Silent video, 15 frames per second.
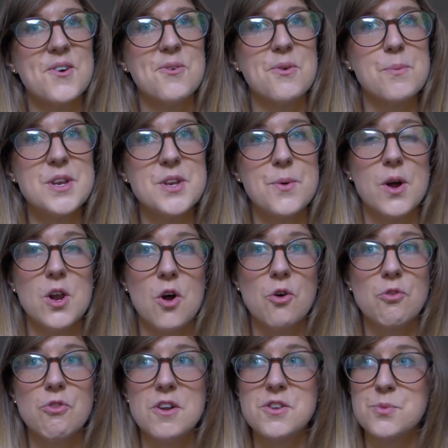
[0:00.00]
when we do our
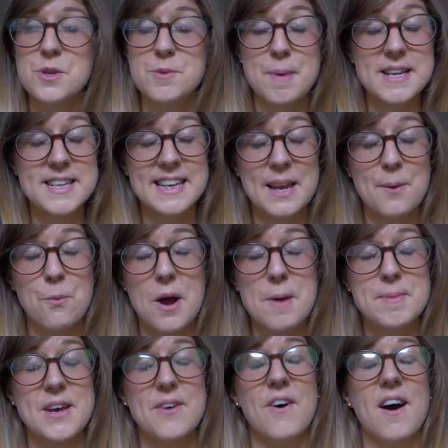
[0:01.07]
long runs, which basically
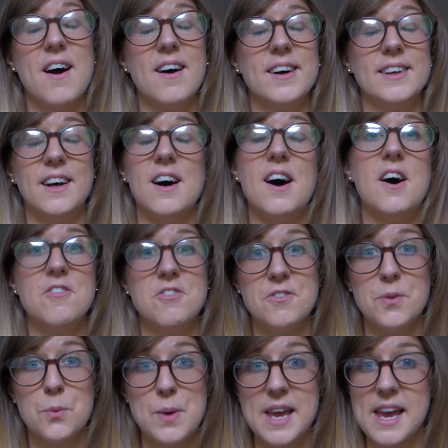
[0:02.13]
wipes out half of
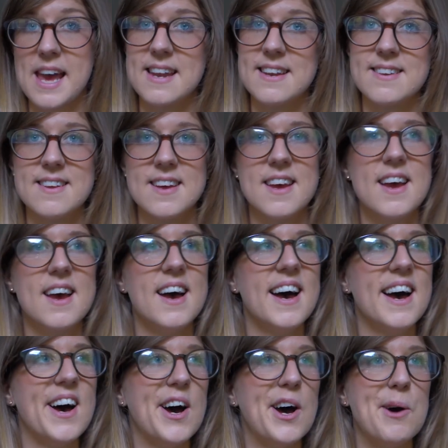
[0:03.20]
the weekend,
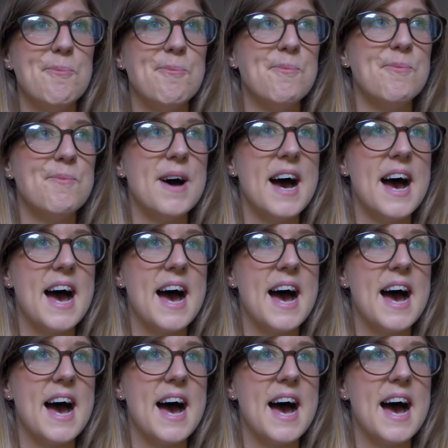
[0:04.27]
and